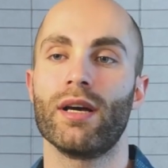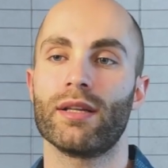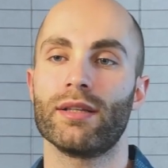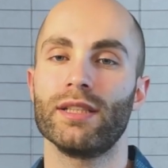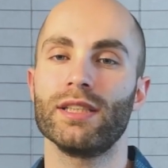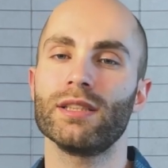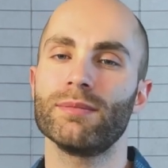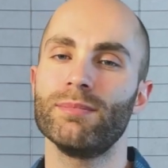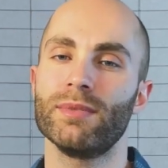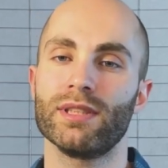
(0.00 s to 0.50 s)

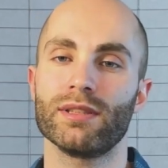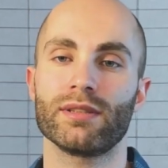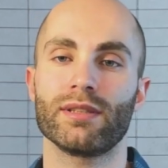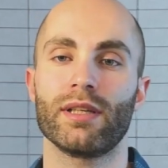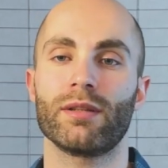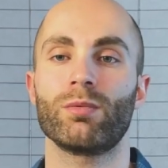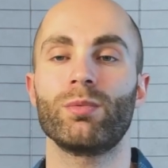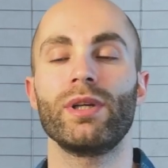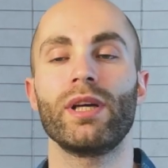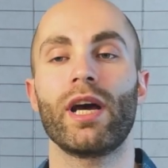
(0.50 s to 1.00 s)
This means
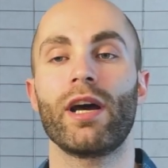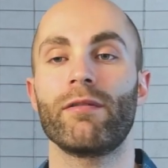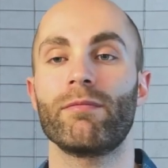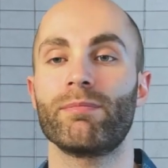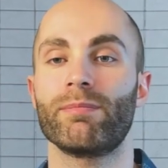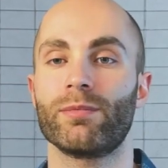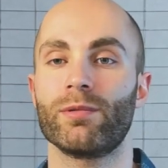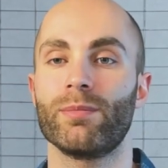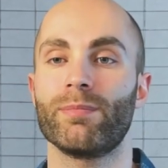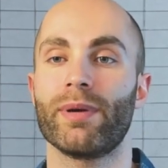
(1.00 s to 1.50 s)
that we
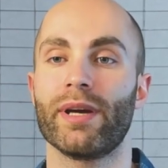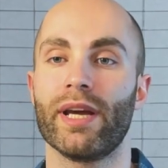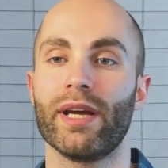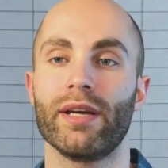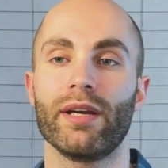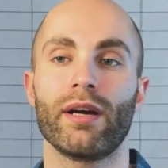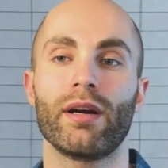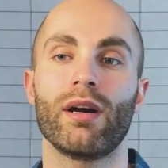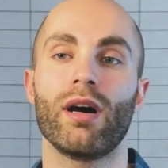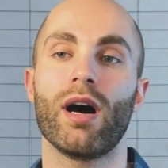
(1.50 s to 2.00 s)
have to
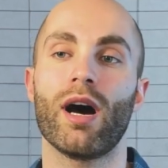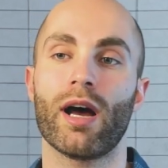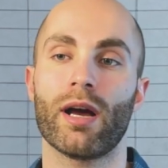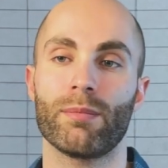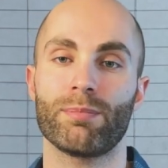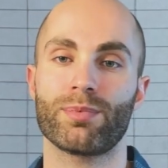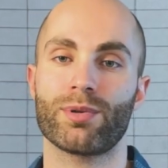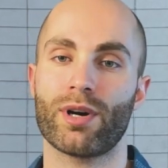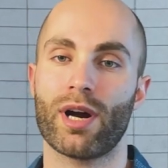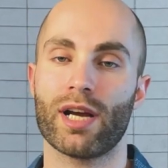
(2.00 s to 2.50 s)
pay a
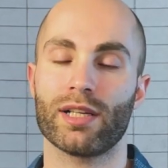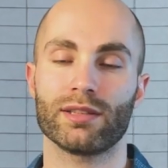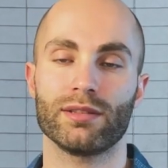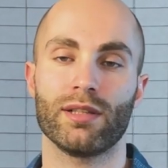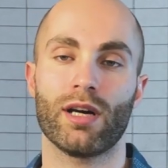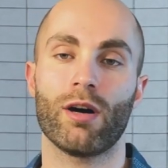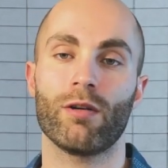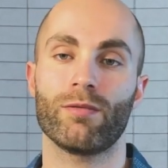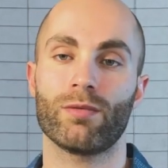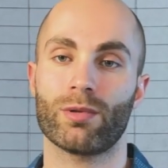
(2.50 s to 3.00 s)
higher price
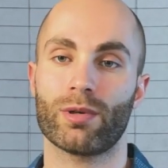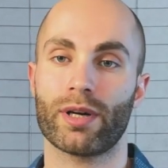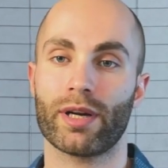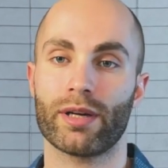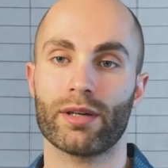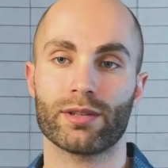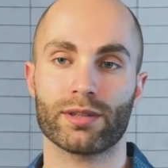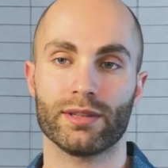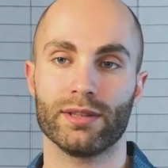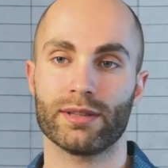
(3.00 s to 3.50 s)
now for
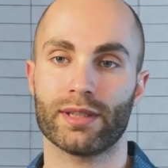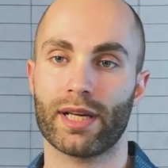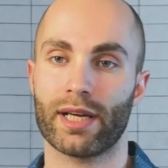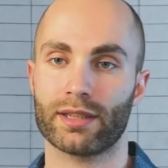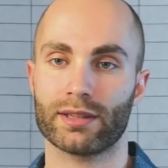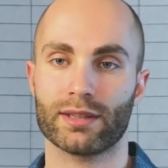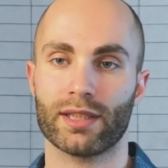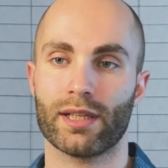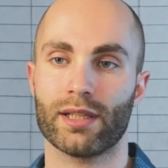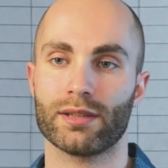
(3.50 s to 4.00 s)
errors in
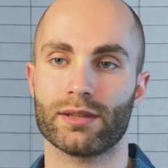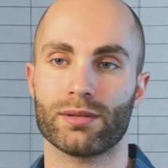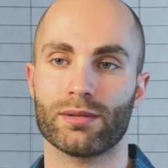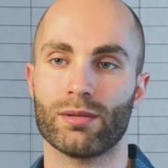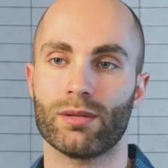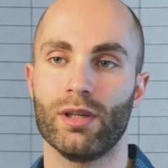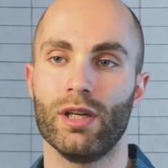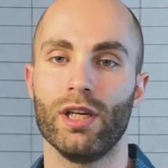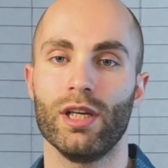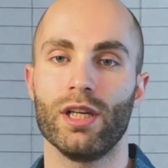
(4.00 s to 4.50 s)
text
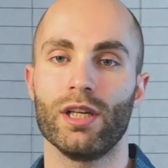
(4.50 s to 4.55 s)
ASO.